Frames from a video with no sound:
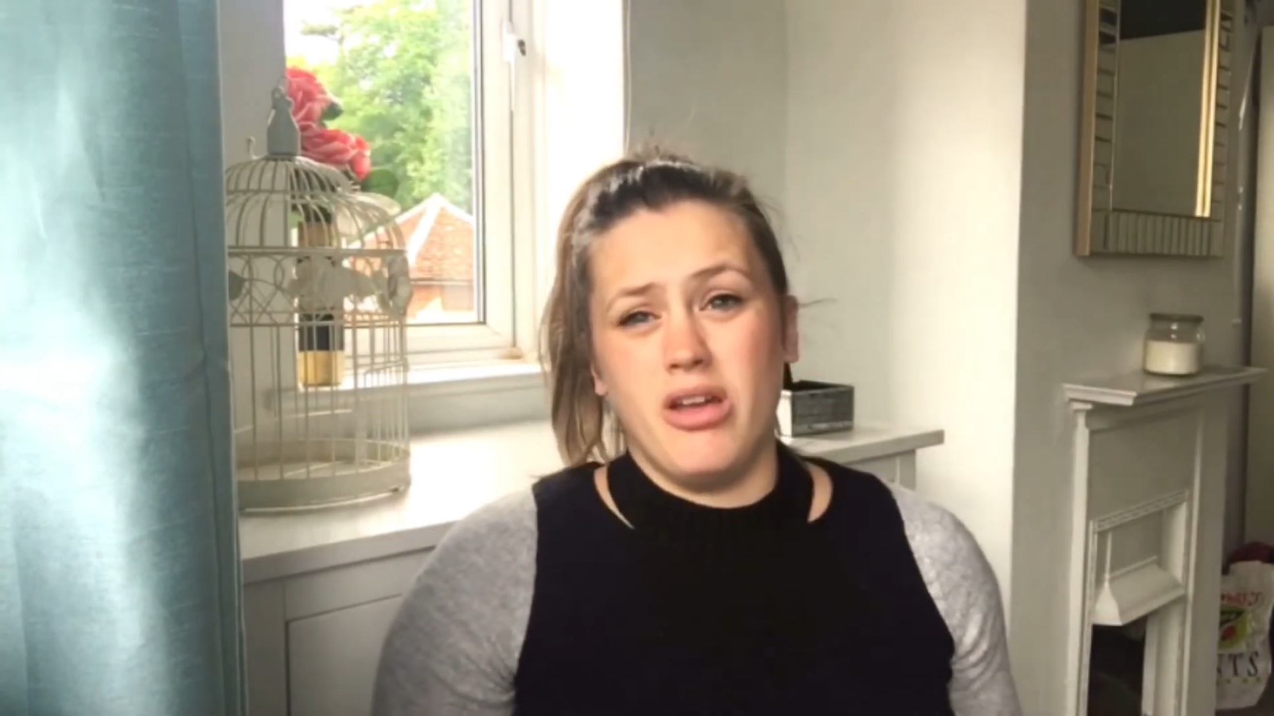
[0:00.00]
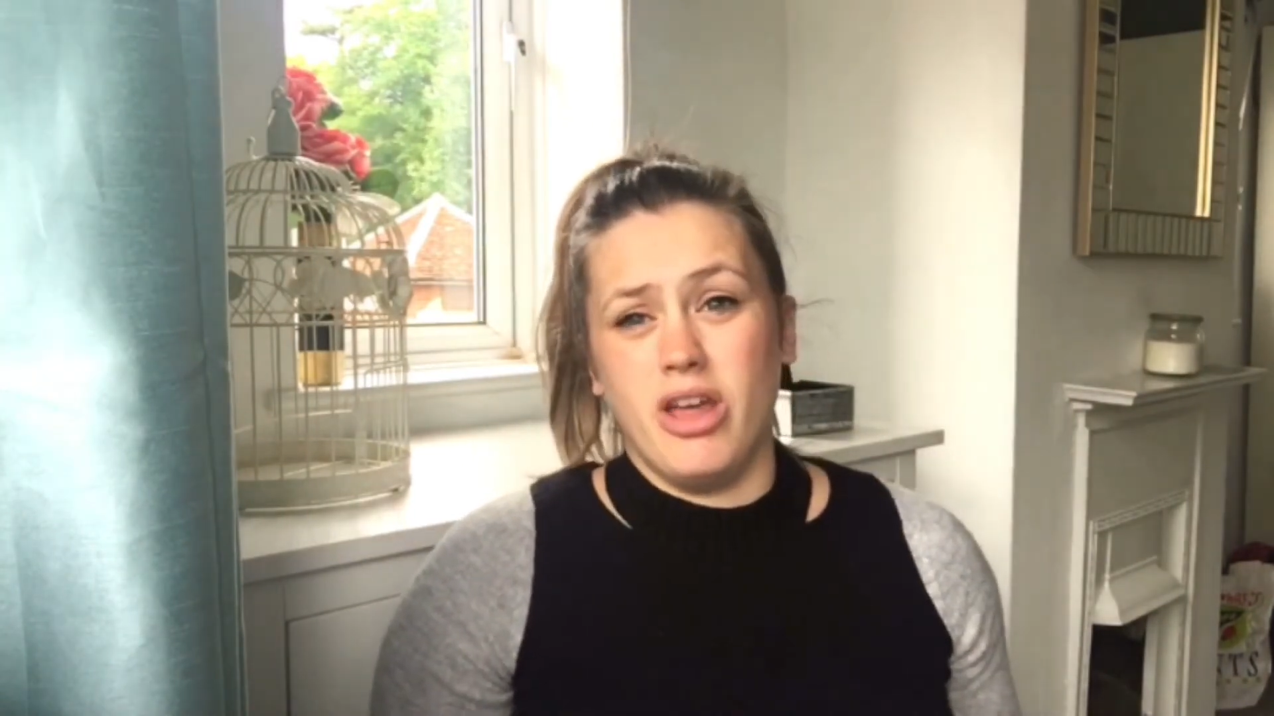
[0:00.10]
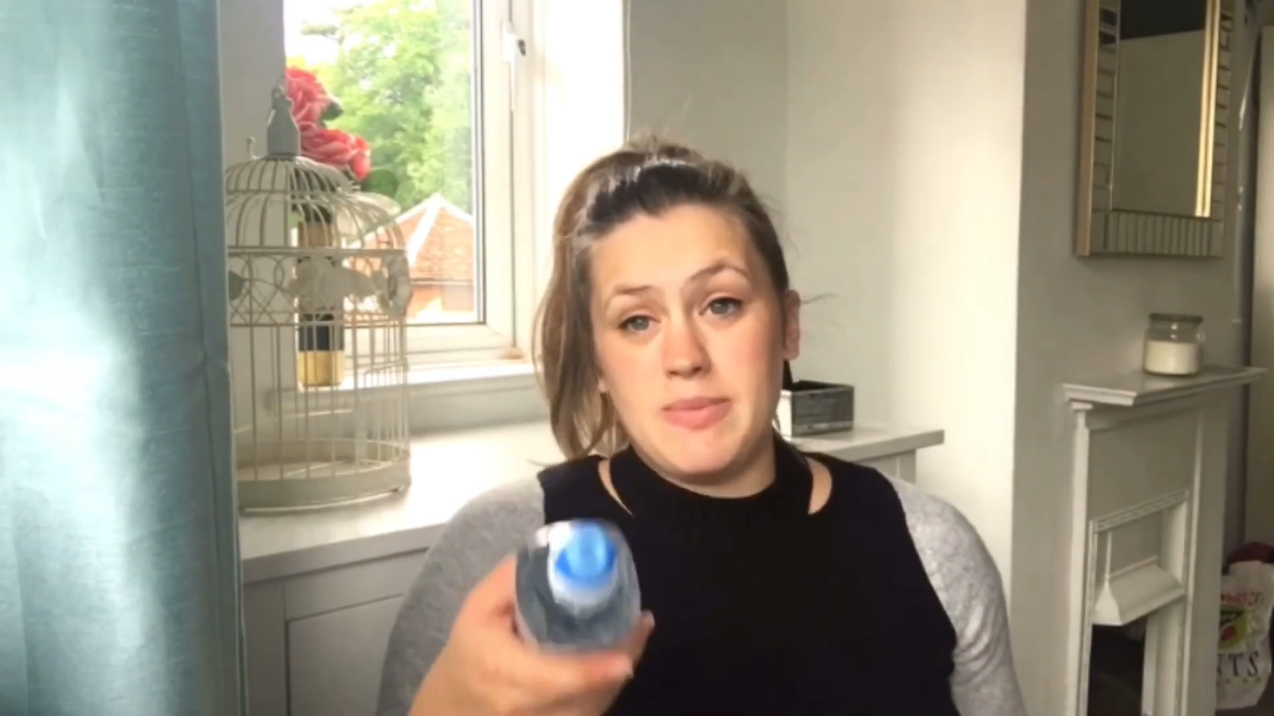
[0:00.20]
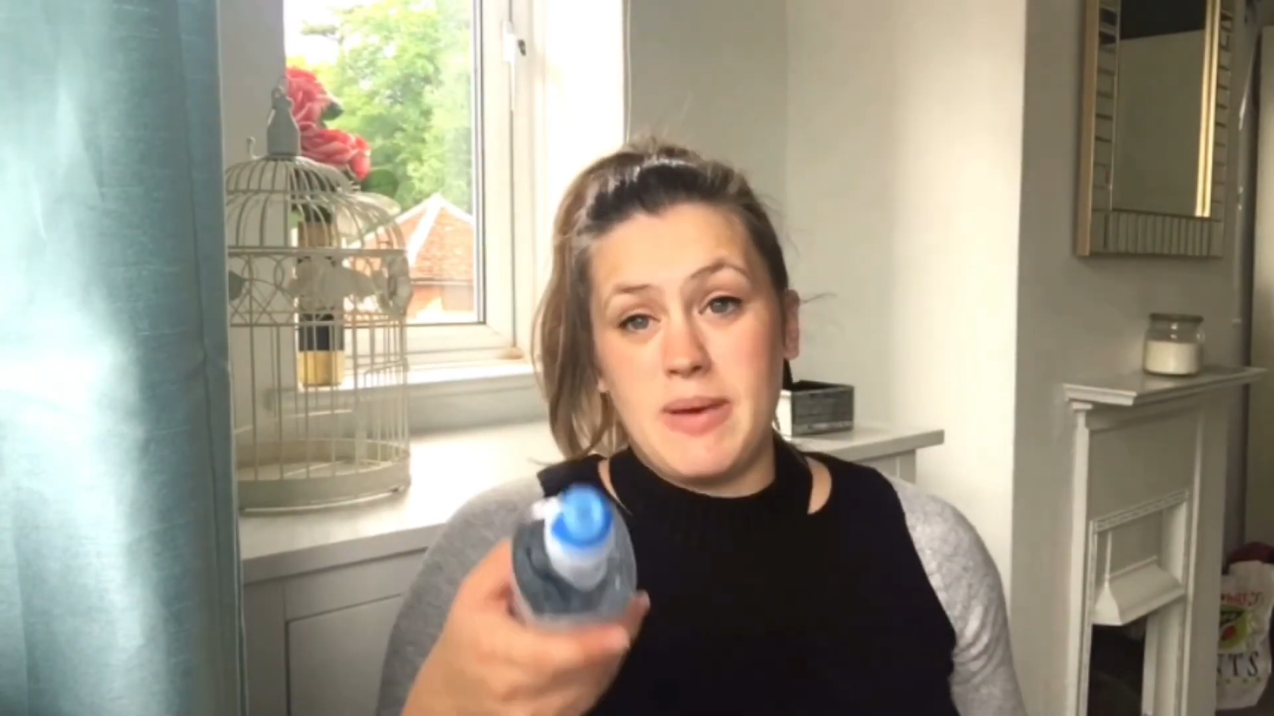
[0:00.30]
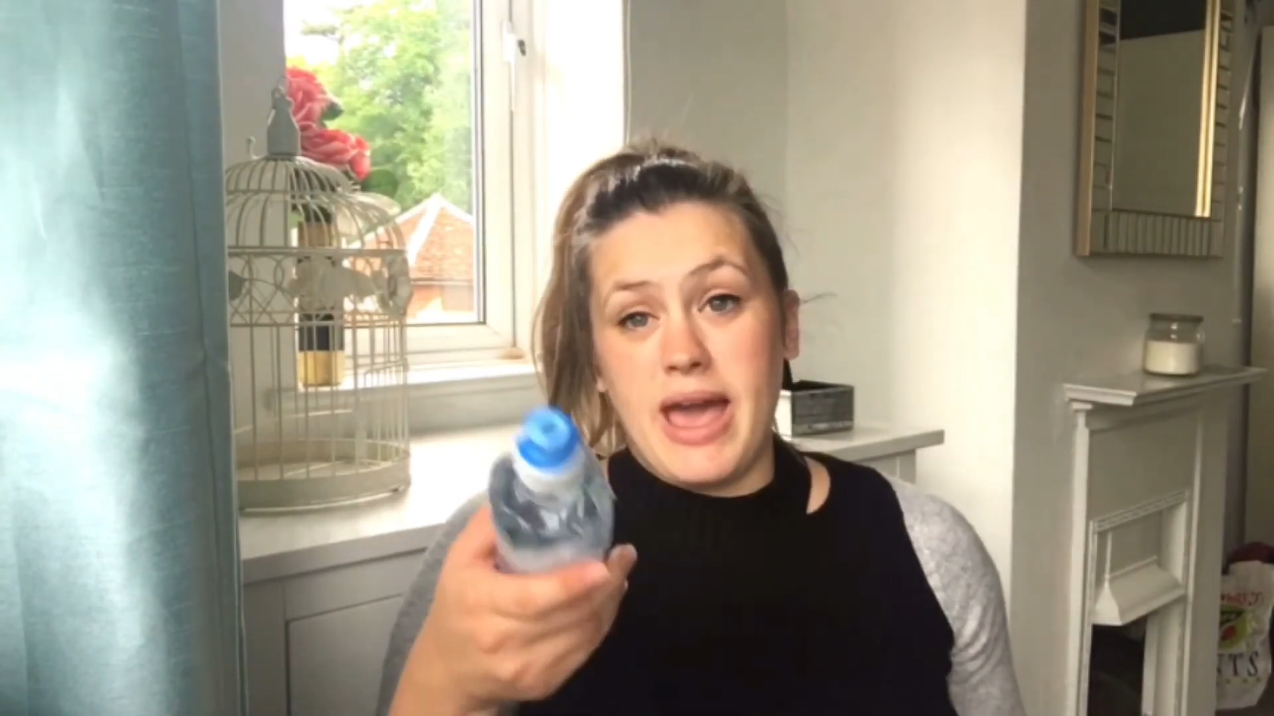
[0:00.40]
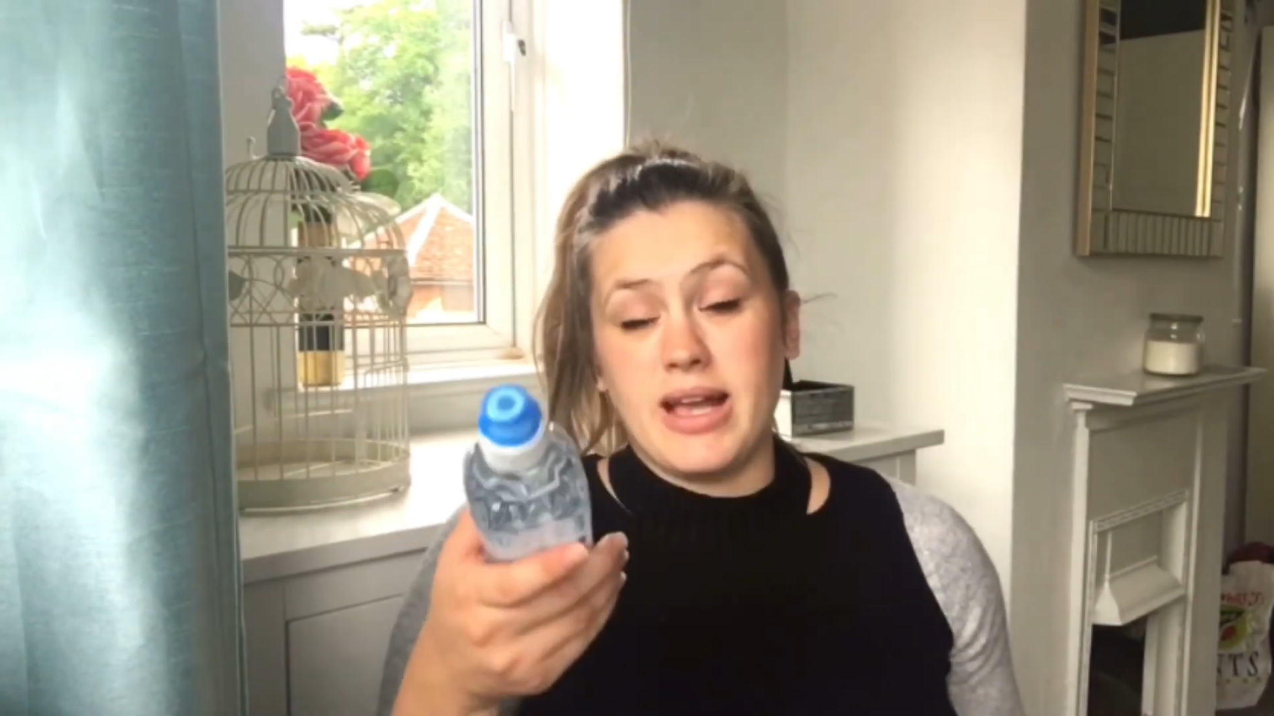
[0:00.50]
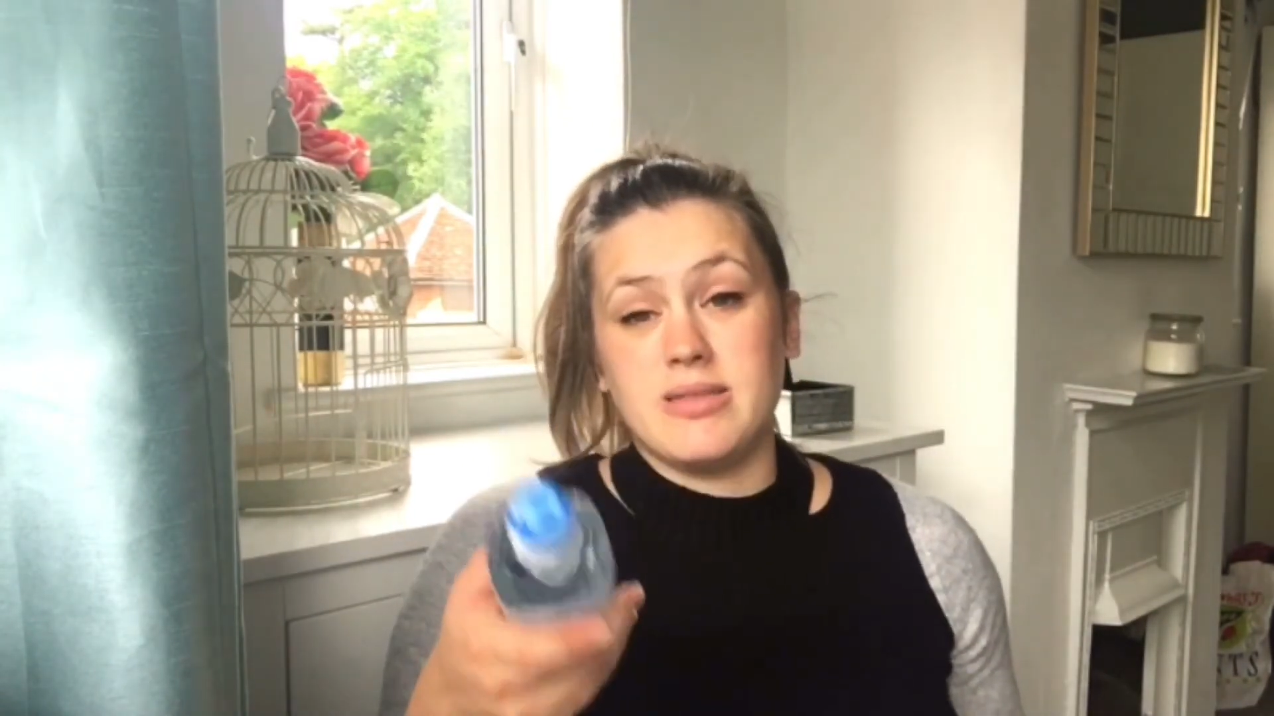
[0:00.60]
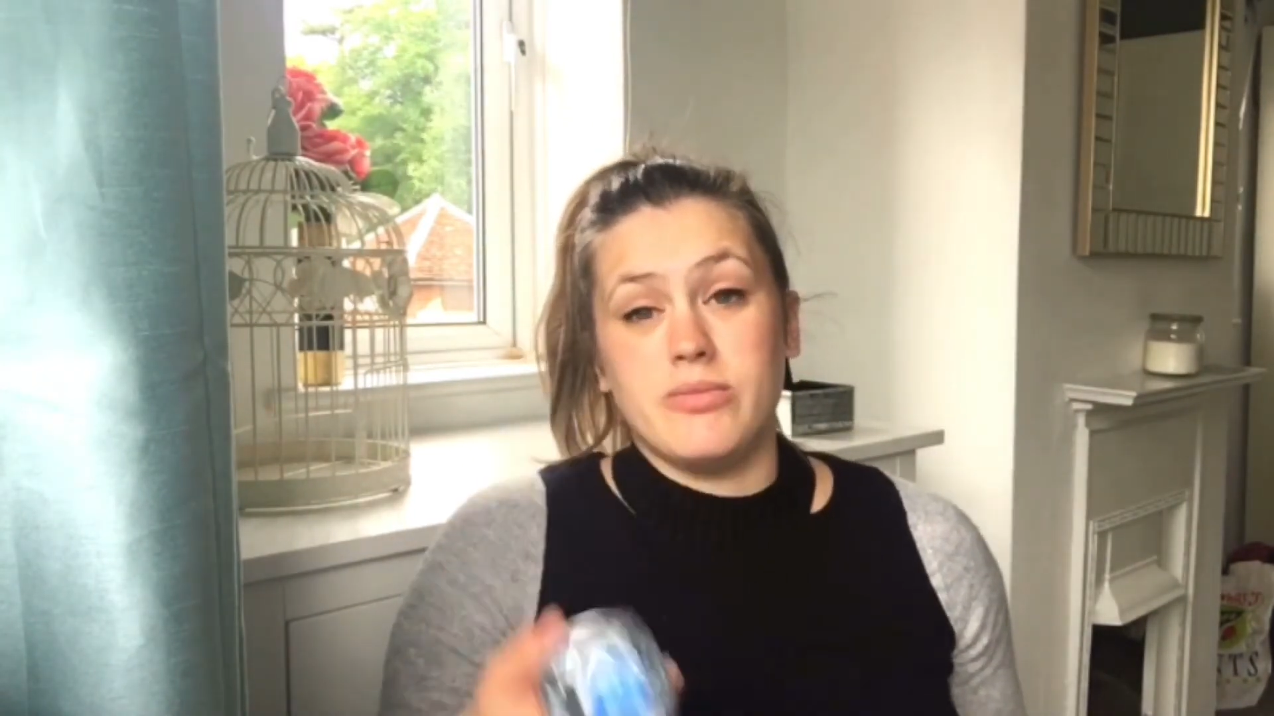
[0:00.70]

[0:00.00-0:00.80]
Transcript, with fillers: Just pack some